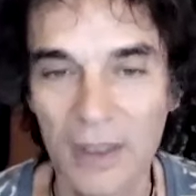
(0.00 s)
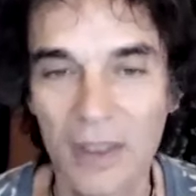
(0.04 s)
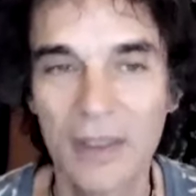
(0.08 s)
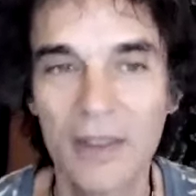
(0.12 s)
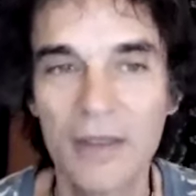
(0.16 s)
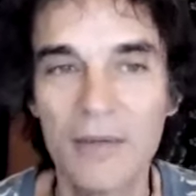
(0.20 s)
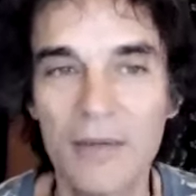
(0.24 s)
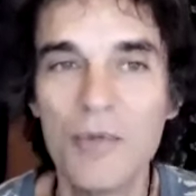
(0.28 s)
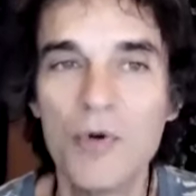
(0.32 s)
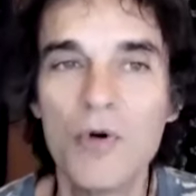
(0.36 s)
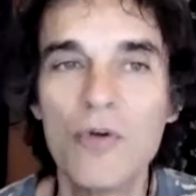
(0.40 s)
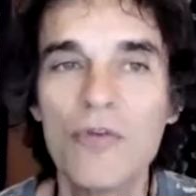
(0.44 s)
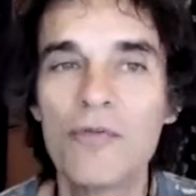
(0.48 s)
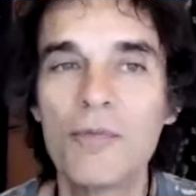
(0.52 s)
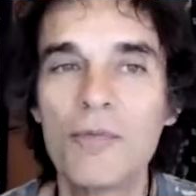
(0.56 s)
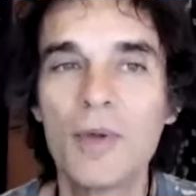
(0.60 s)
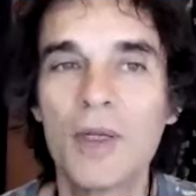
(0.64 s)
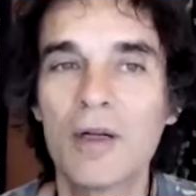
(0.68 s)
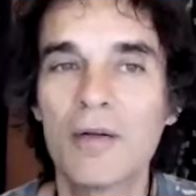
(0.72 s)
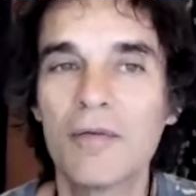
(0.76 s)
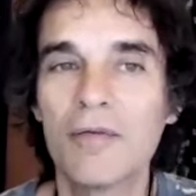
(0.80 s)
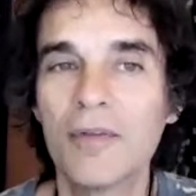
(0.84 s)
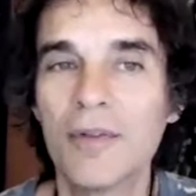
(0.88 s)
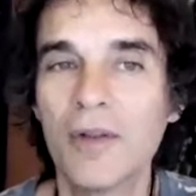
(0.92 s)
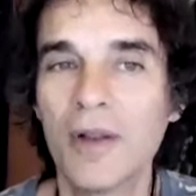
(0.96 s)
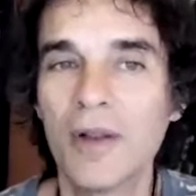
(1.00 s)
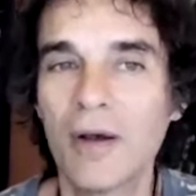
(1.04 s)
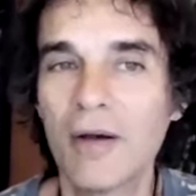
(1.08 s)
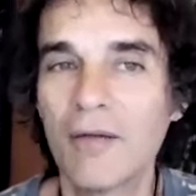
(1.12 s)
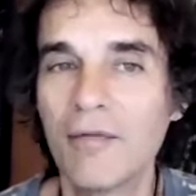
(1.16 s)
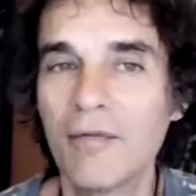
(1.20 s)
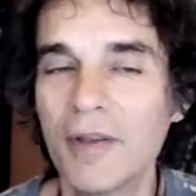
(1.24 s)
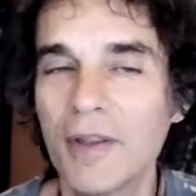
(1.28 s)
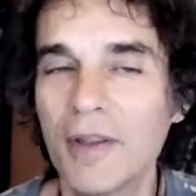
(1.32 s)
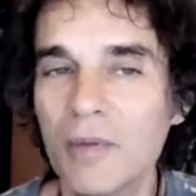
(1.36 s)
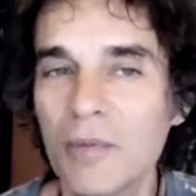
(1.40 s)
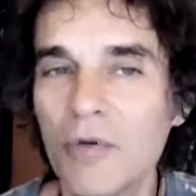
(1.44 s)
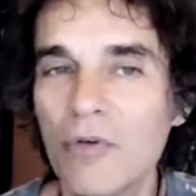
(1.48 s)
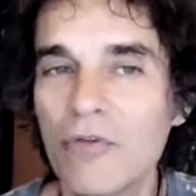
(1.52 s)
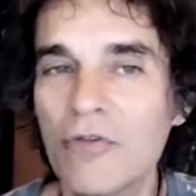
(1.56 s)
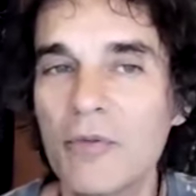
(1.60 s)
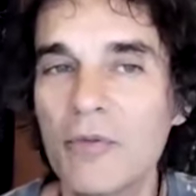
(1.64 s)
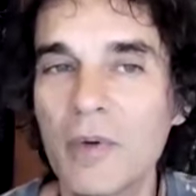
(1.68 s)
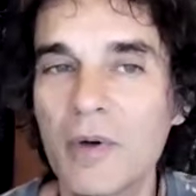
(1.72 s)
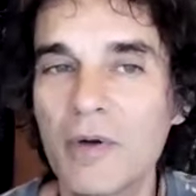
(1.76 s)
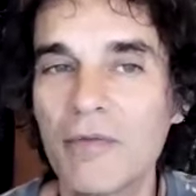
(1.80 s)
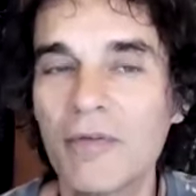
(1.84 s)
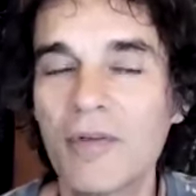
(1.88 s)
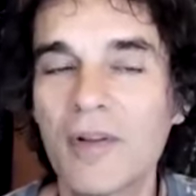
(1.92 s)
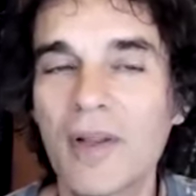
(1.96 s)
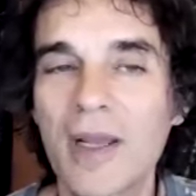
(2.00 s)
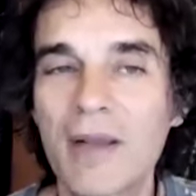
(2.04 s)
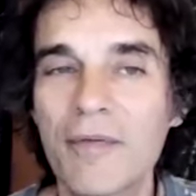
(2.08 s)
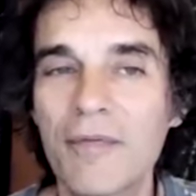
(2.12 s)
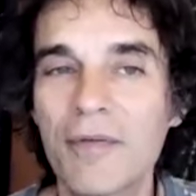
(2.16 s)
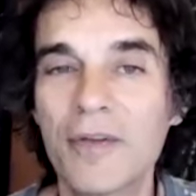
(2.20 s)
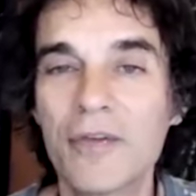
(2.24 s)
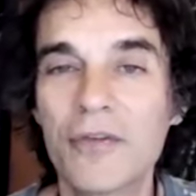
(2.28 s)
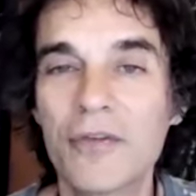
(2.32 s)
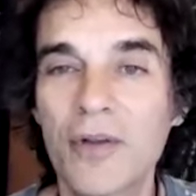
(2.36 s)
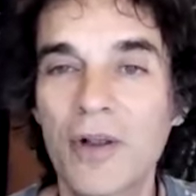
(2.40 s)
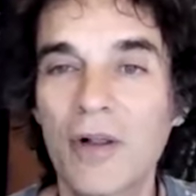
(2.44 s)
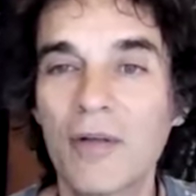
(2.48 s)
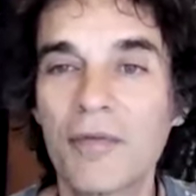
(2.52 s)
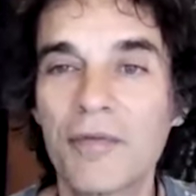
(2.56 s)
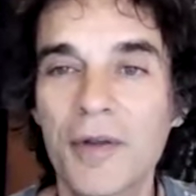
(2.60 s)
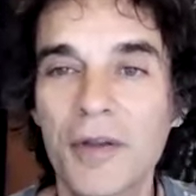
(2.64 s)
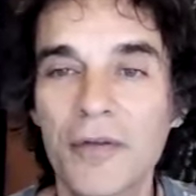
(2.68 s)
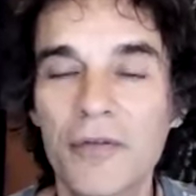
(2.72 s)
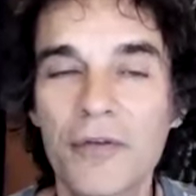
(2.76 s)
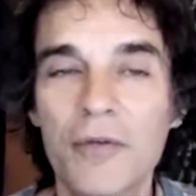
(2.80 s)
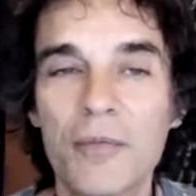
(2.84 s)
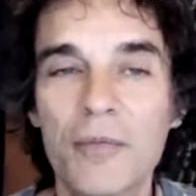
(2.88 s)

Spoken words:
the movement of love and the movement of life itself is a